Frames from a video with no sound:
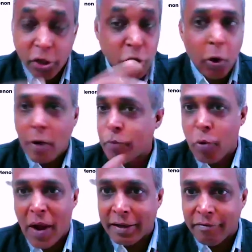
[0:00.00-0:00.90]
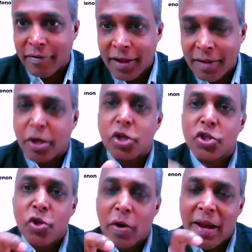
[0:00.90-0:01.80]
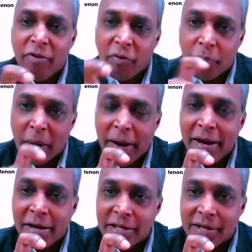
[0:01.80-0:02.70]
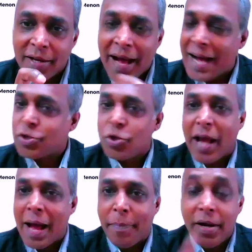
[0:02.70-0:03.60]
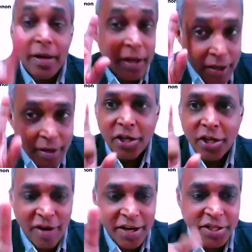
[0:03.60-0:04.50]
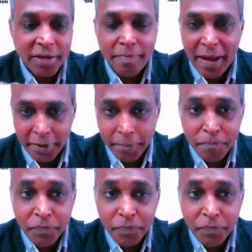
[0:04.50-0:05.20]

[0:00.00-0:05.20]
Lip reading: You're not proactive because your level of preparedness has not happened in a strategic manner.